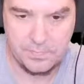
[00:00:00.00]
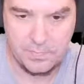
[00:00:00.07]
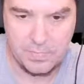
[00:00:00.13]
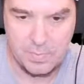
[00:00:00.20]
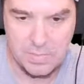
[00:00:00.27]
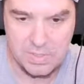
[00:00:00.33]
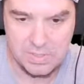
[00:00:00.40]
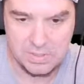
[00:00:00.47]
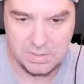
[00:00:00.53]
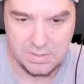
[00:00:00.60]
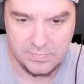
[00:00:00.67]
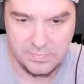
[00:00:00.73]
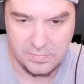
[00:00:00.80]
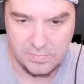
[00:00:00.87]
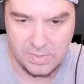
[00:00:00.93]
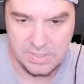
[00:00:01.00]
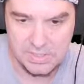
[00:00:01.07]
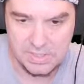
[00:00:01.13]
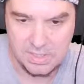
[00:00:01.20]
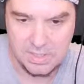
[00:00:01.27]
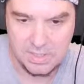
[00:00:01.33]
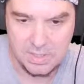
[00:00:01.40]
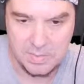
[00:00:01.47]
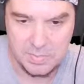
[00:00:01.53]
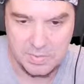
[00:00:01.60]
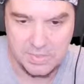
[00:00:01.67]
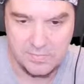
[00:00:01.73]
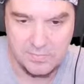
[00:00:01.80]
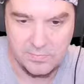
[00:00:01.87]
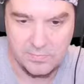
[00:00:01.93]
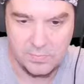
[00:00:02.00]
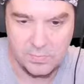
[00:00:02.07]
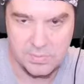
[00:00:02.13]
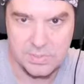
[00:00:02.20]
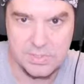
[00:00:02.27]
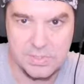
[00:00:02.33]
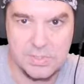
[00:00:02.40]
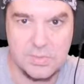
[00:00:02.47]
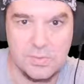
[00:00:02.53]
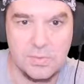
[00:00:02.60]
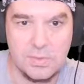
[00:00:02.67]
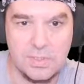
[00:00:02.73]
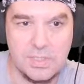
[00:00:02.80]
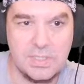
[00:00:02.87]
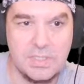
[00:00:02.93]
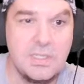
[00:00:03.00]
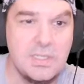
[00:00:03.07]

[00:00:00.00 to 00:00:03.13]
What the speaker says: I meant to leave the race. I ended up leaving Forza totally.